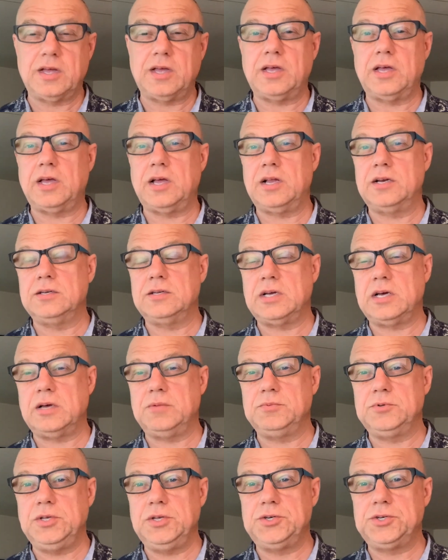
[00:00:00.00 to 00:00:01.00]
and
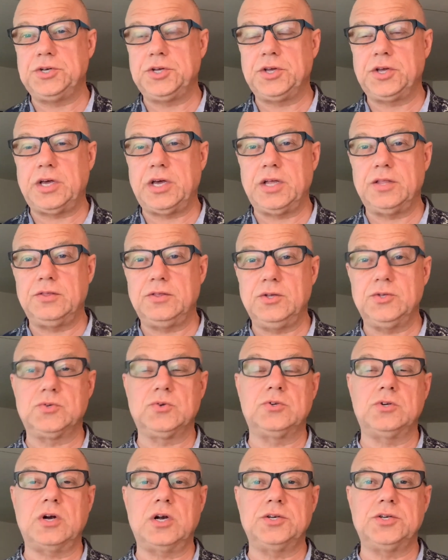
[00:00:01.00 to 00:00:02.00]
I'm teaching at the
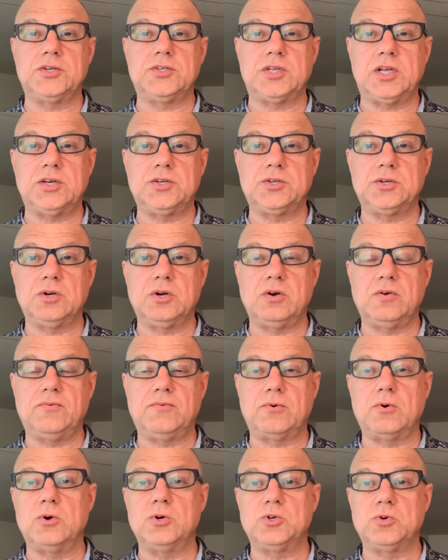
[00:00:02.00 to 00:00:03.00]
Sutarja Center
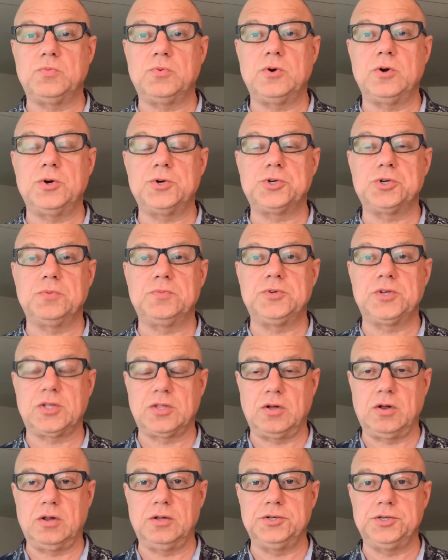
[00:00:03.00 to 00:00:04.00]
for Entrepreneurship
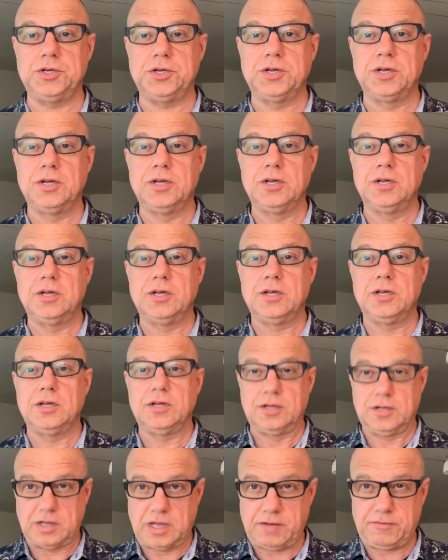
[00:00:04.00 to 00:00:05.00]
Technology.
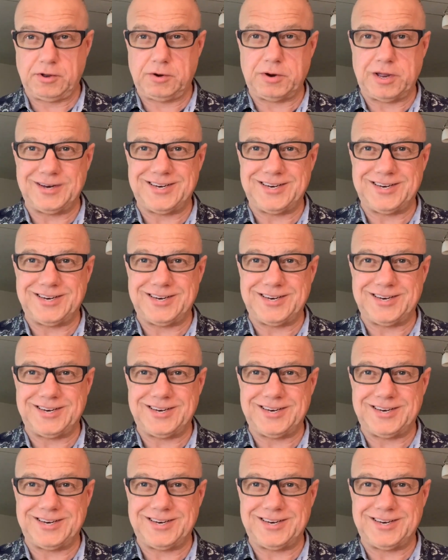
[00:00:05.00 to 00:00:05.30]
Have a great